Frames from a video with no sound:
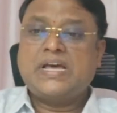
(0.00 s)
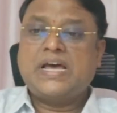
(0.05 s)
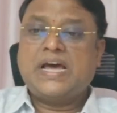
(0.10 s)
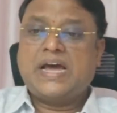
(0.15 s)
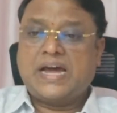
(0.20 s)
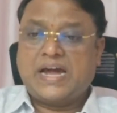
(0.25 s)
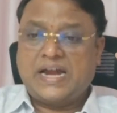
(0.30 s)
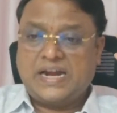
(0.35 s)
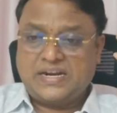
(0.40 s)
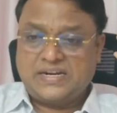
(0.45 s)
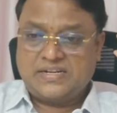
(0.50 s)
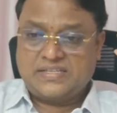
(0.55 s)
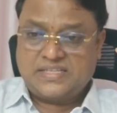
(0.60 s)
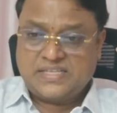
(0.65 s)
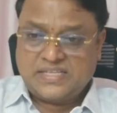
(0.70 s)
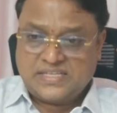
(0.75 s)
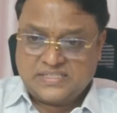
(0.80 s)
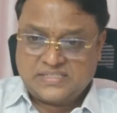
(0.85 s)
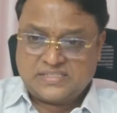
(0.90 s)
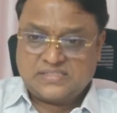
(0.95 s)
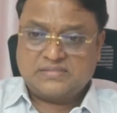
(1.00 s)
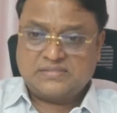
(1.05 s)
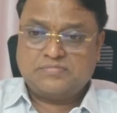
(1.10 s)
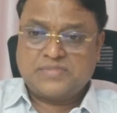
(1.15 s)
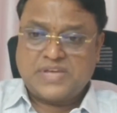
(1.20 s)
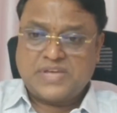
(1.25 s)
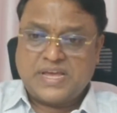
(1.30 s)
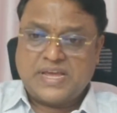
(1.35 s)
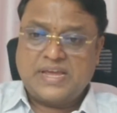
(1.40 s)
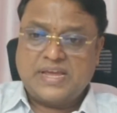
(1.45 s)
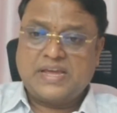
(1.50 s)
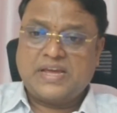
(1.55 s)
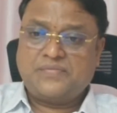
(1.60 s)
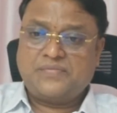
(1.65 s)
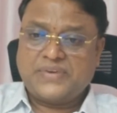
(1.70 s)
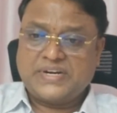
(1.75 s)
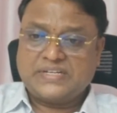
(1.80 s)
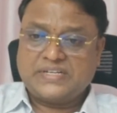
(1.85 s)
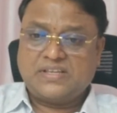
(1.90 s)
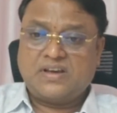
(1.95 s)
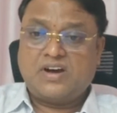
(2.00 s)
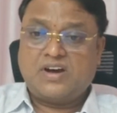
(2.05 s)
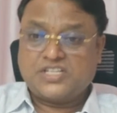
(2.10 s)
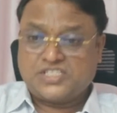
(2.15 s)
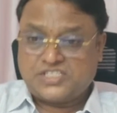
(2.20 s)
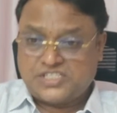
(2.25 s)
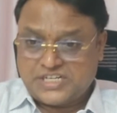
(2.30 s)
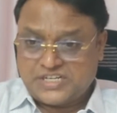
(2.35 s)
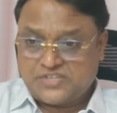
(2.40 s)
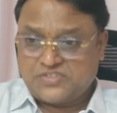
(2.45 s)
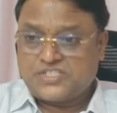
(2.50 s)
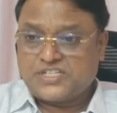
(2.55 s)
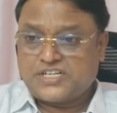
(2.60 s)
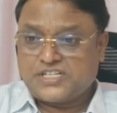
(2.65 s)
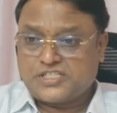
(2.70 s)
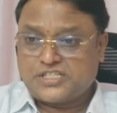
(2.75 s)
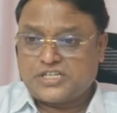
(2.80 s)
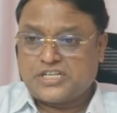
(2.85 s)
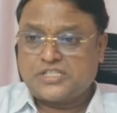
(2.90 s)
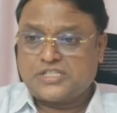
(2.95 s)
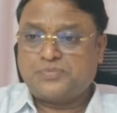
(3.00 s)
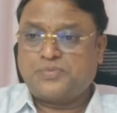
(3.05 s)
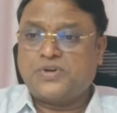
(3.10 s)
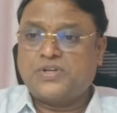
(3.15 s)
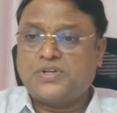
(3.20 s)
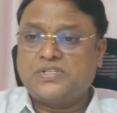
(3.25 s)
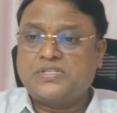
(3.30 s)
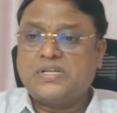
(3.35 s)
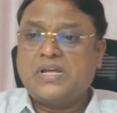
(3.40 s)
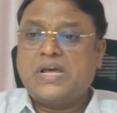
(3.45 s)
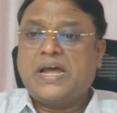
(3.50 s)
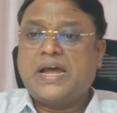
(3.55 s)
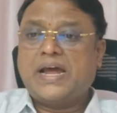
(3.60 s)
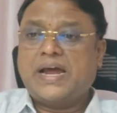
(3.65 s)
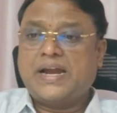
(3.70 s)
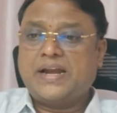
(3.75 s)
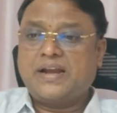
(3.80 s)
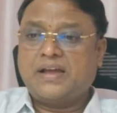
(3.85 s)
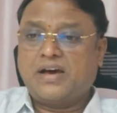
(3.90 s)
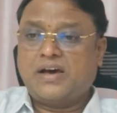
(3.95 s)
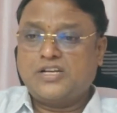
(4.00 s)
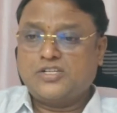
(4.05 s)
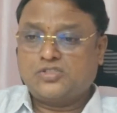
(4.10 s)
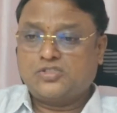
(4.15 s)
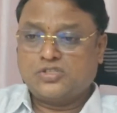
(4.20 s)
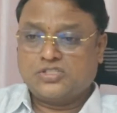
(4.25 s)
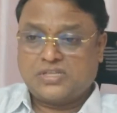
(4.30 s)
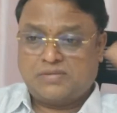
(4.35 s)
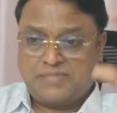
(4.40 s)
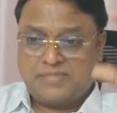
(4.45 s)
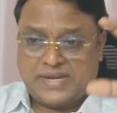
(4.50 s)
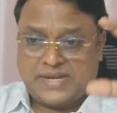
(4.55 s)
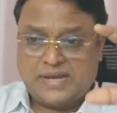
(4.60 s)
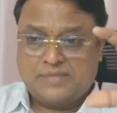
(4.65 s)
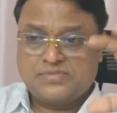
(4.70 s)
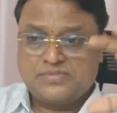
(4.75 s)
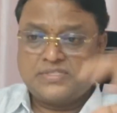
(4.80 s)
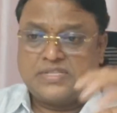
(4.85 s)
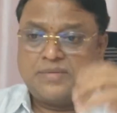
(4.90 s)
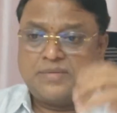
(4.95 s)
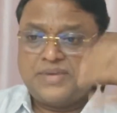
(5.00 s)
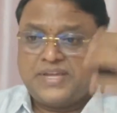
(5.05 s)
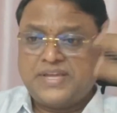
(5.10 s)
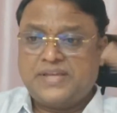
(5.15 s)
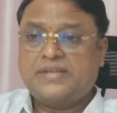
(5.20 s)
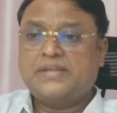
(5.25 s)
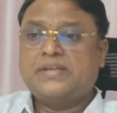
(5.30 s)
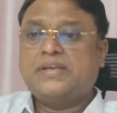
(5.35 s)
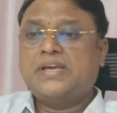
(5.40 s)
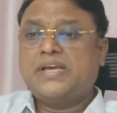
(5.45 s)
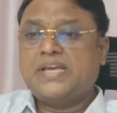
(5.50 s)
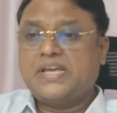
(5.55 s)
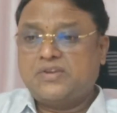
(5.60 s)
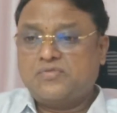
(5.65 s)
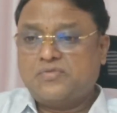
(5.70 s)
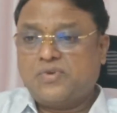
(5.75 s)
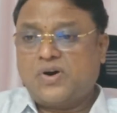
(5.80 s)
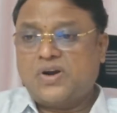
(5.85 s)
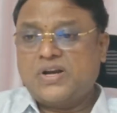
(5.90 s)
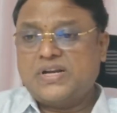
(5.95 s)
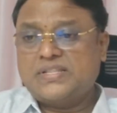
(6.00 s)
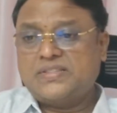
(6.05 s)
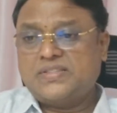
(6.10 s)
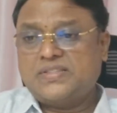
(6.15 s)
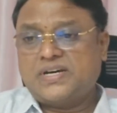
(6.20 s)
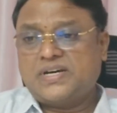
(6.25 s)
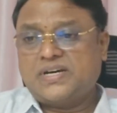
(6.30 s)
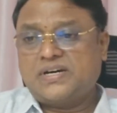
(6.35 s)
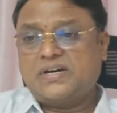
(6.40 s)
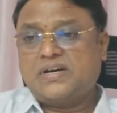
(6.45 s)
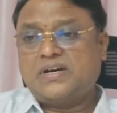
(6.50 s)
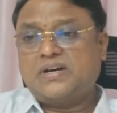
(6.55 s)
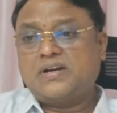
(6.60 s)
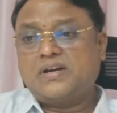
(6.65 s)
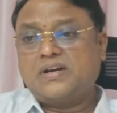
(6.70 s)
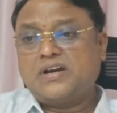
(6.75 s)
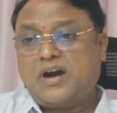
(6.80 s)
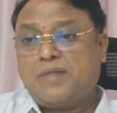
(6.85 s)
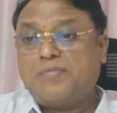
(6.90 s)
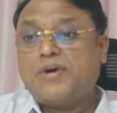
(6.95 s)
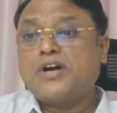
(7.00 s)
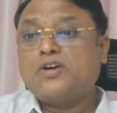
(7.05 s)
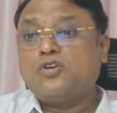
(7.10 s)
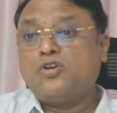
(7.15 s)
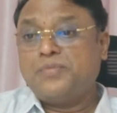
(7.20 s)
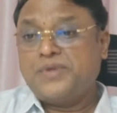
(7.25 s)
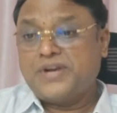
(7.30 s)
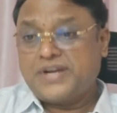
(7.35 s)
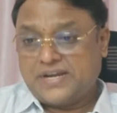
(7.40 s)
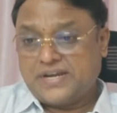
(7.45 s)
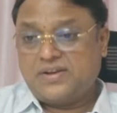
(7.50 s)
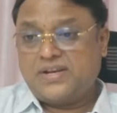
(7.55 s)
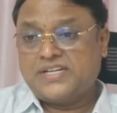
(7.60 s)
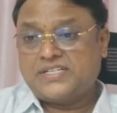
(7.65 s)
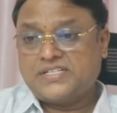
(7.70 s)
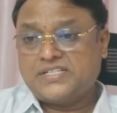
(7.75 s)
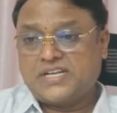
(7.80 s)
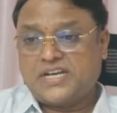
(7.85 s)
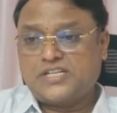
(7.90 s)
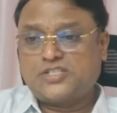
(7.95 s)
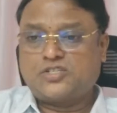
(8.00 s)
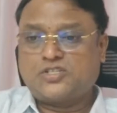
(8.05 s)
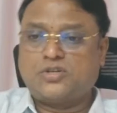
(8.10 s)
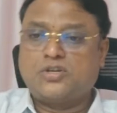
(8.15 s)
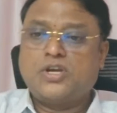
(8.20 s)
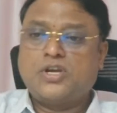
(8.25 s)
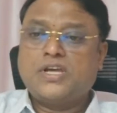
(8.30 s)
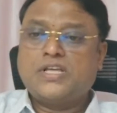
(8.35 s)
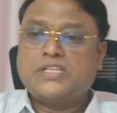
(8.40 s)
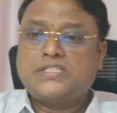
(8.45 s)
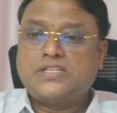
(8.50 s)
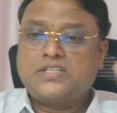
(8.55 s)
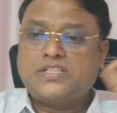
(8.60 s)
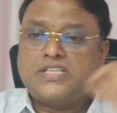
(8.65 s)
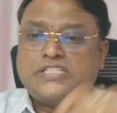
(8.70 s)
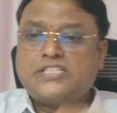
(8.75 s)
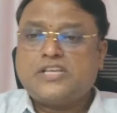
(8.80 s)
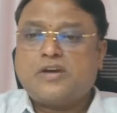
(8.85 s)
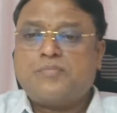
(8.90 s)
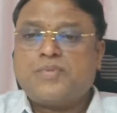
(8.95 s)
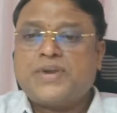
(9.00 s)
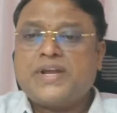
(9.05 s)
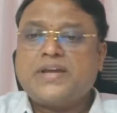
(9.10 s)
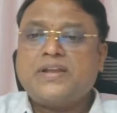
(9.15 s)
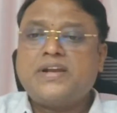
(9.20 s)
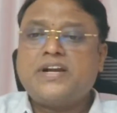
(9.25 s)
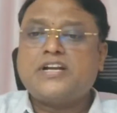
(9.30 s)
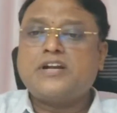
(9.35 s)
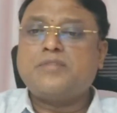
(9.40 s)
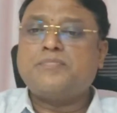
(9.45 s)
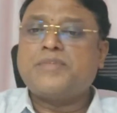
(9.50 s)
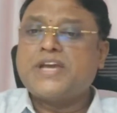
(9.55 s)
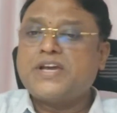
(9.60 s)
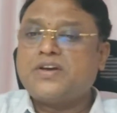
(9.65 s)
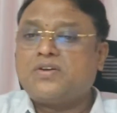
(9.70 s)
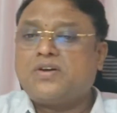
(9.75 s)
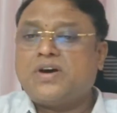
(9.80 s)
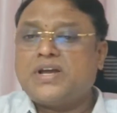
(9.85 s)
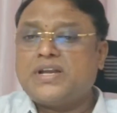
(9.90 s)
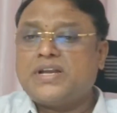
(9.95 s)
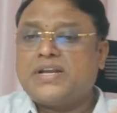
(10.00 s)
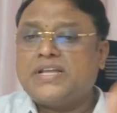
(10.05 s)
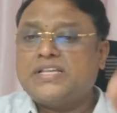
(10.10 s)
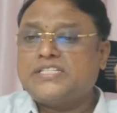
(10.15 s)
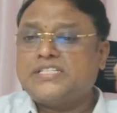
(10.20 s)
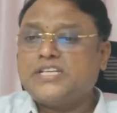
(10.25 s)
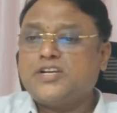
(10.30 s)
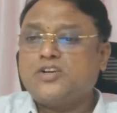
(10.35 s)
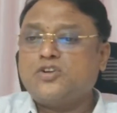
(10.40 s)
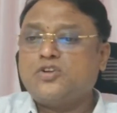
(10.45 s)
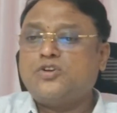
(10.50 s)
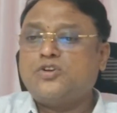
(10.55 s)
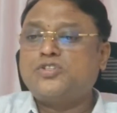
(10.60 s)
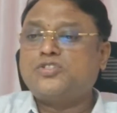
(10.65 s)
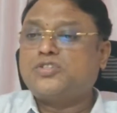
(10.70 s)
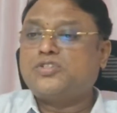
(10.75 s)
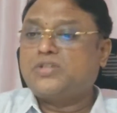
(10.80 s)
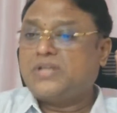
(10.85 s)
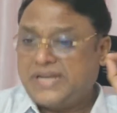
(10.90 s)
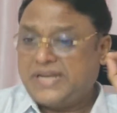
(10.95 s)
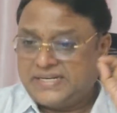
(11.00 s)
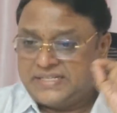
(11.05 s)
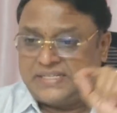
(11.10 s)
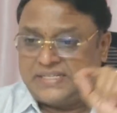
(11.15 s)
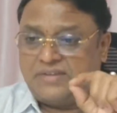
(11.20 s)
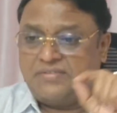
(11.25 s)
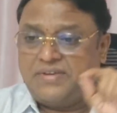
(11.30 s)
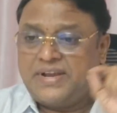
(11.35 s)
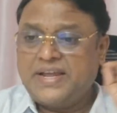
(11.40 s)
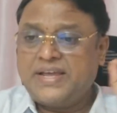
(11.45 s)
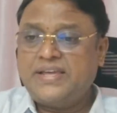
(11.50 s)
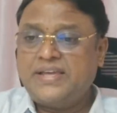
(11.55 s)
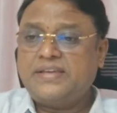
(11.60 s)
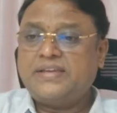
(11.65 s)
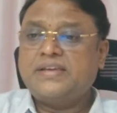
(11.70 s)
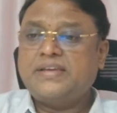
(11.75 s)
and these may affect the oxidative stress response, and also sometimes they may involve in the gamma globin regulation also. So this upregulated microRNAs includes LET7I